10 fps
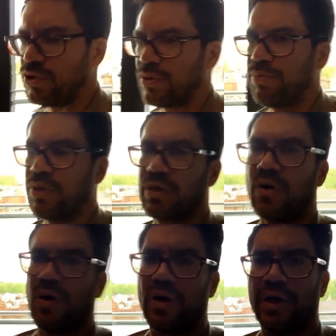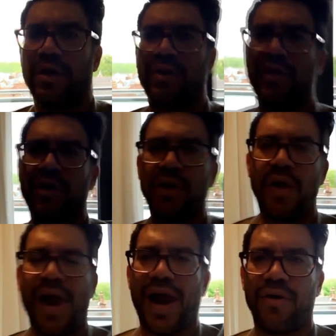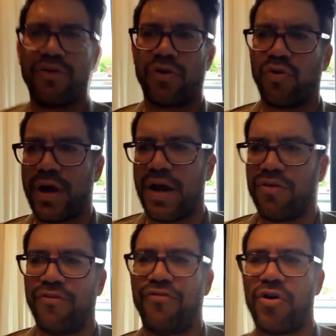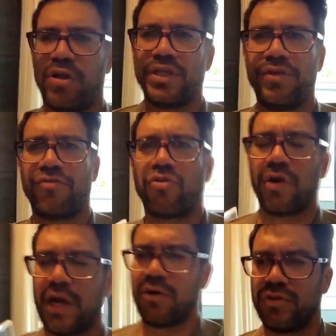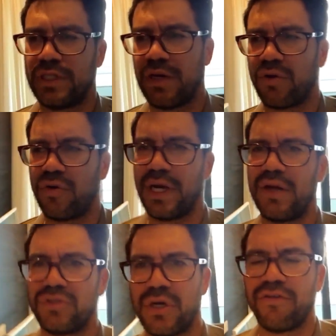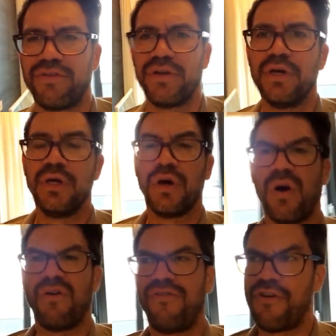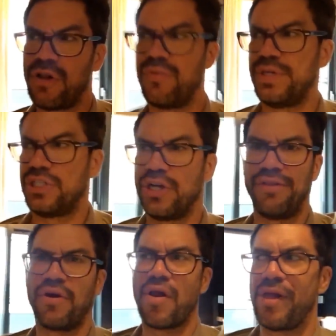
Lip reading: was a book on how the folly of crowds, how crowds often all follow each other.